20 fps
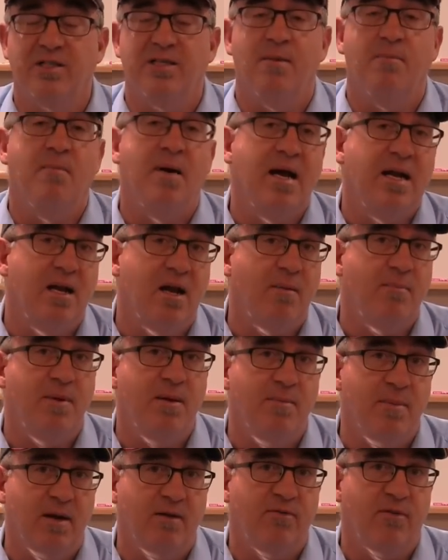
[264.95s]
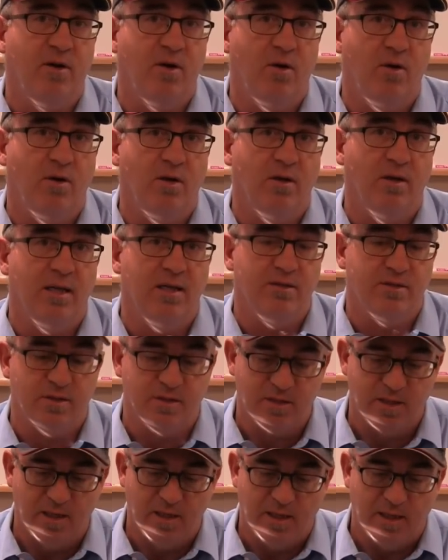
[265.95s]
because it might not be meant for coated
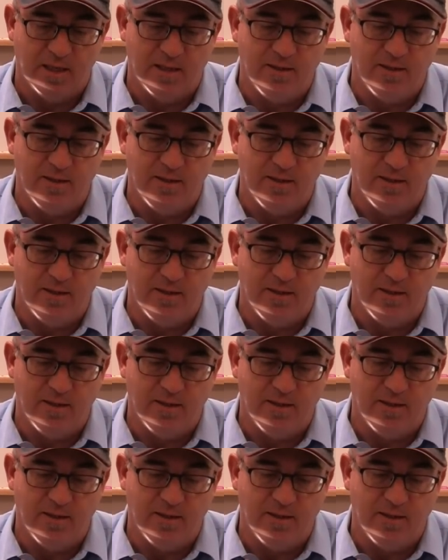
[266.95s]
lenses.